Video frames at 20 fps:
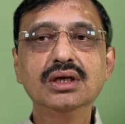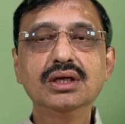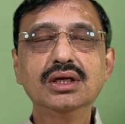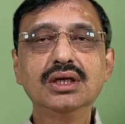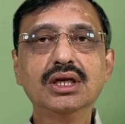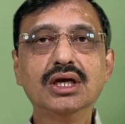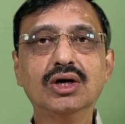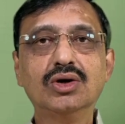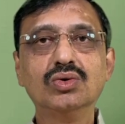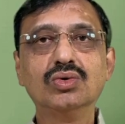
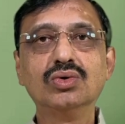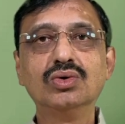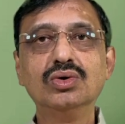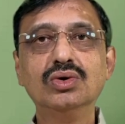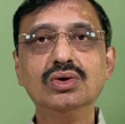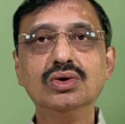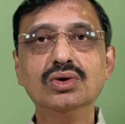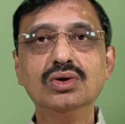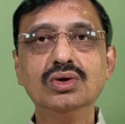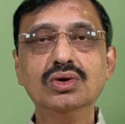Now,
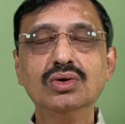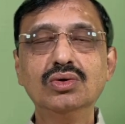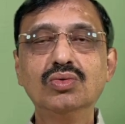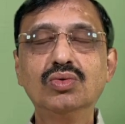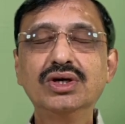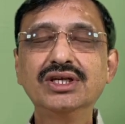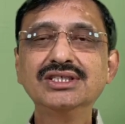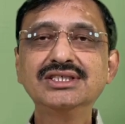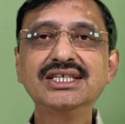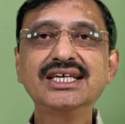
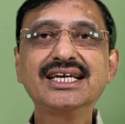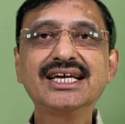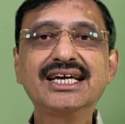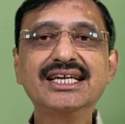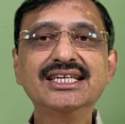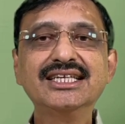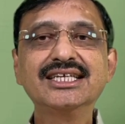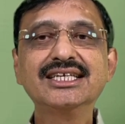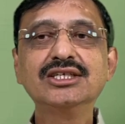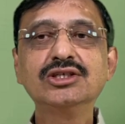what is the
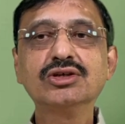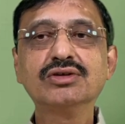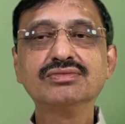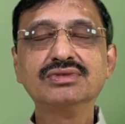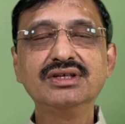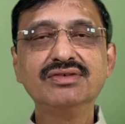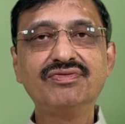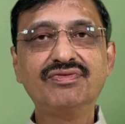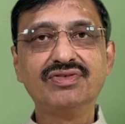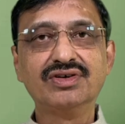content of
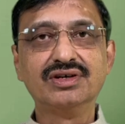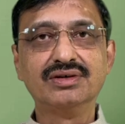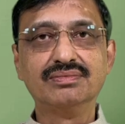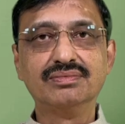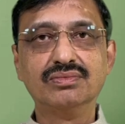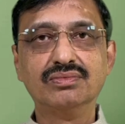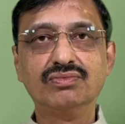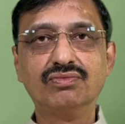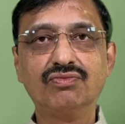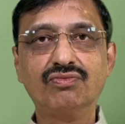the firm?
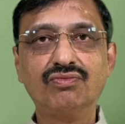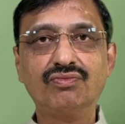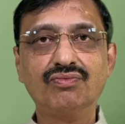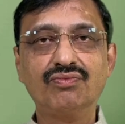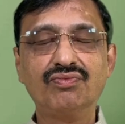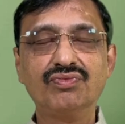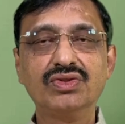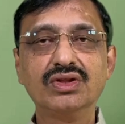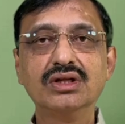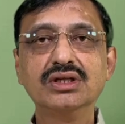
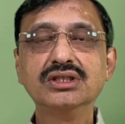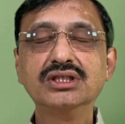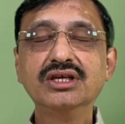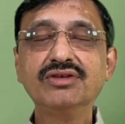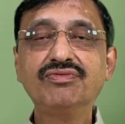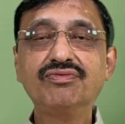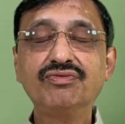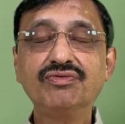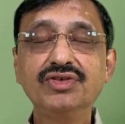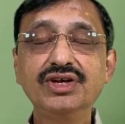
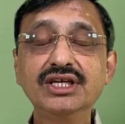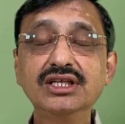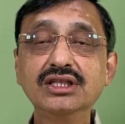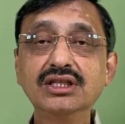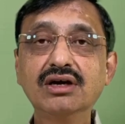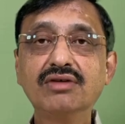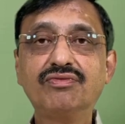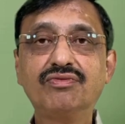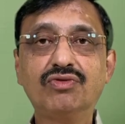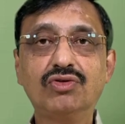the in
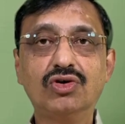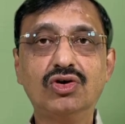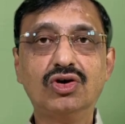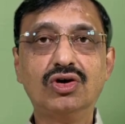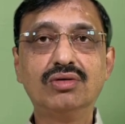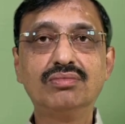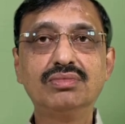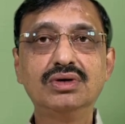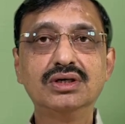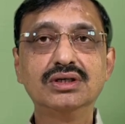the
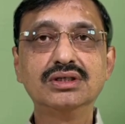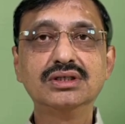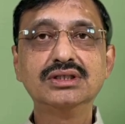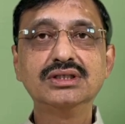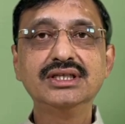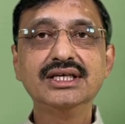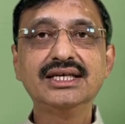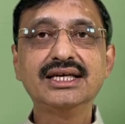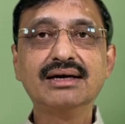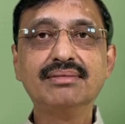form
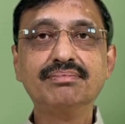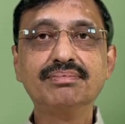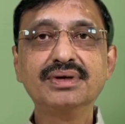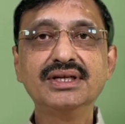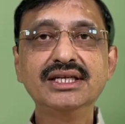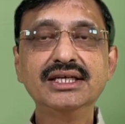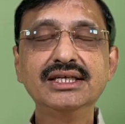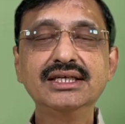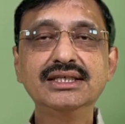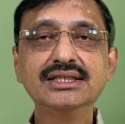the
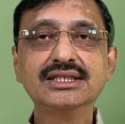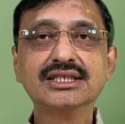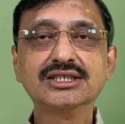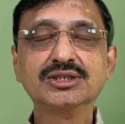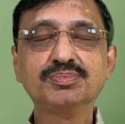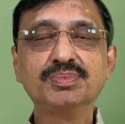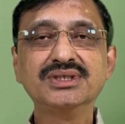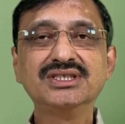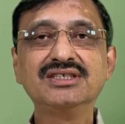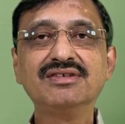company the
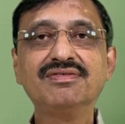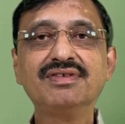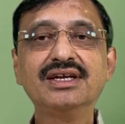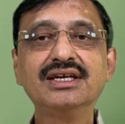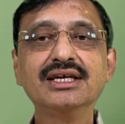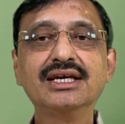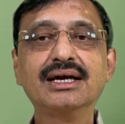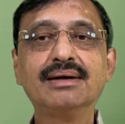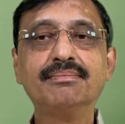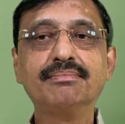
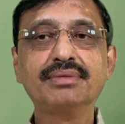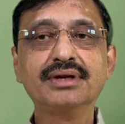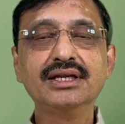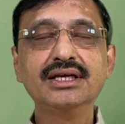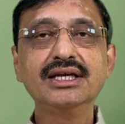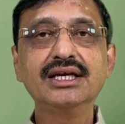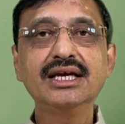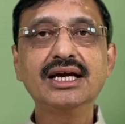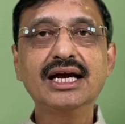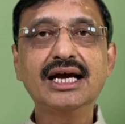specified
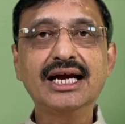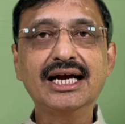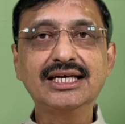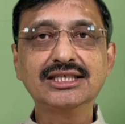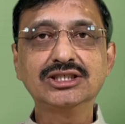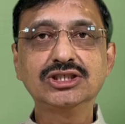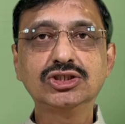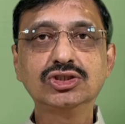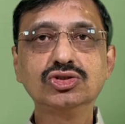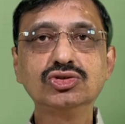company
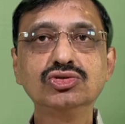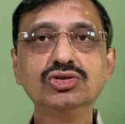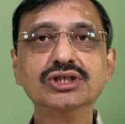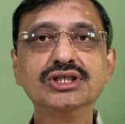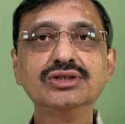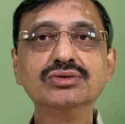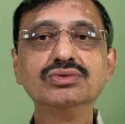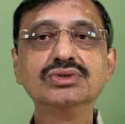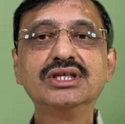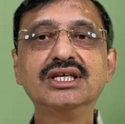has to
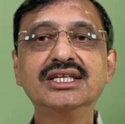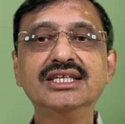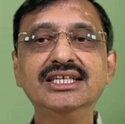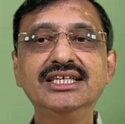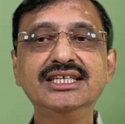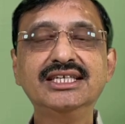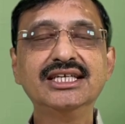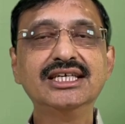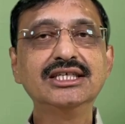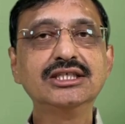give the
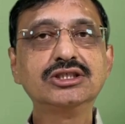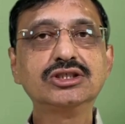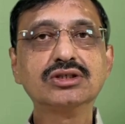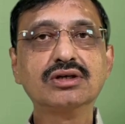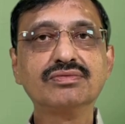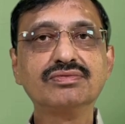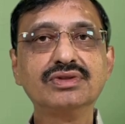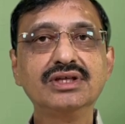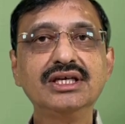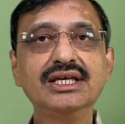details
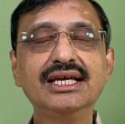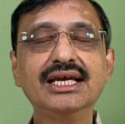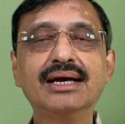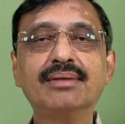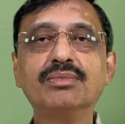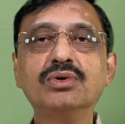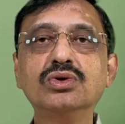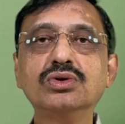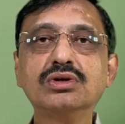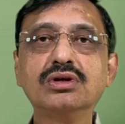of the
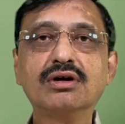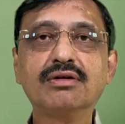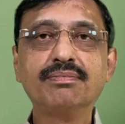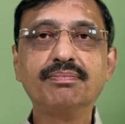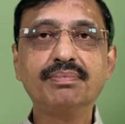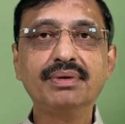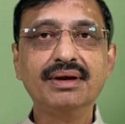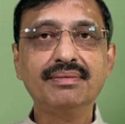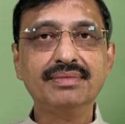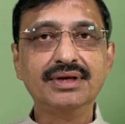amount of
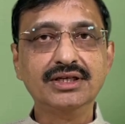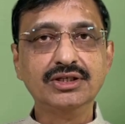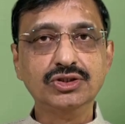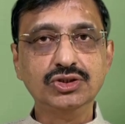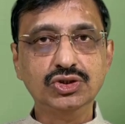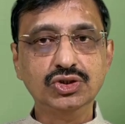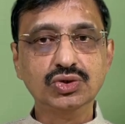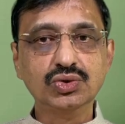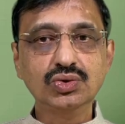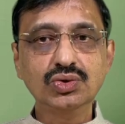payment
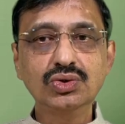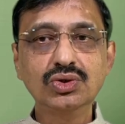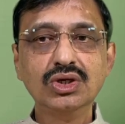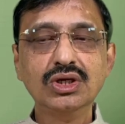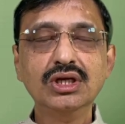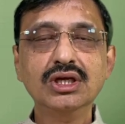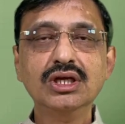due